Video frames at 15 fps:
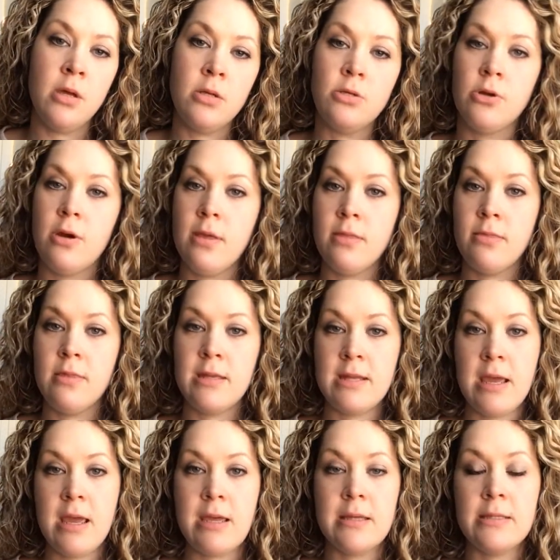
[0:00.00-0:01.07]
during the
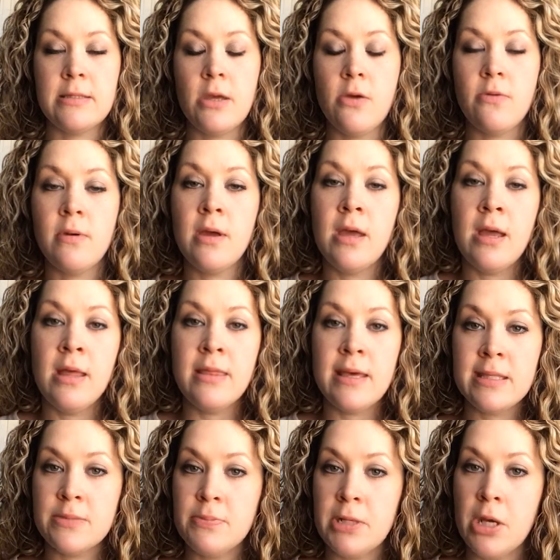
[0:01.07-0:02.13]
day. So
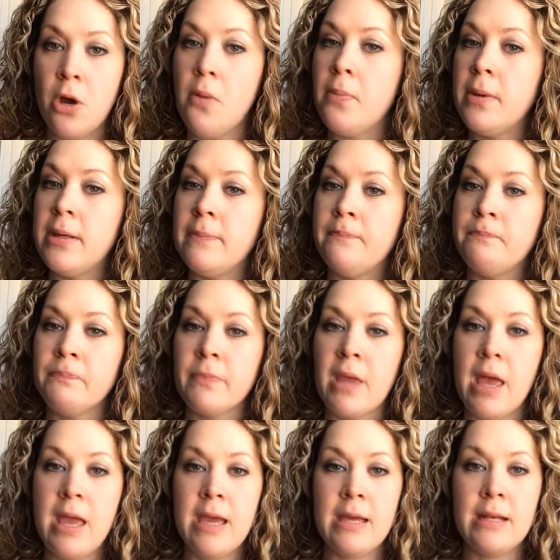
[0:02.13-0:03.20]
that's been helping,
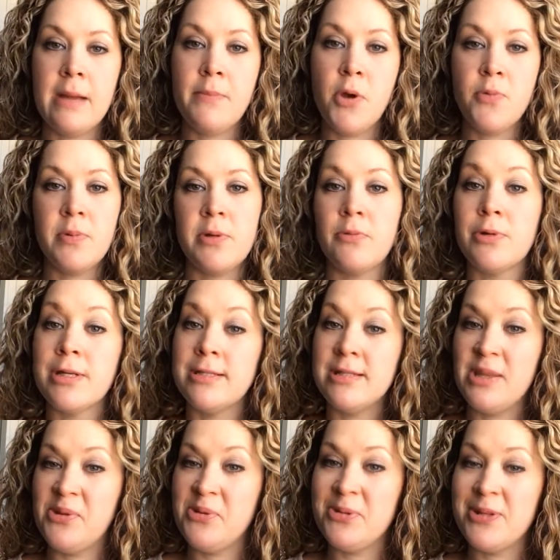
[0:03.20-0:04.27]
and I'm hoping it will
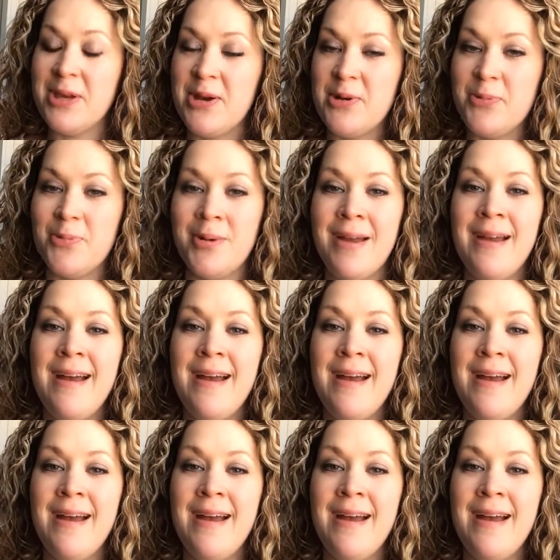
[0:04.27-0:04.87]
continue to help.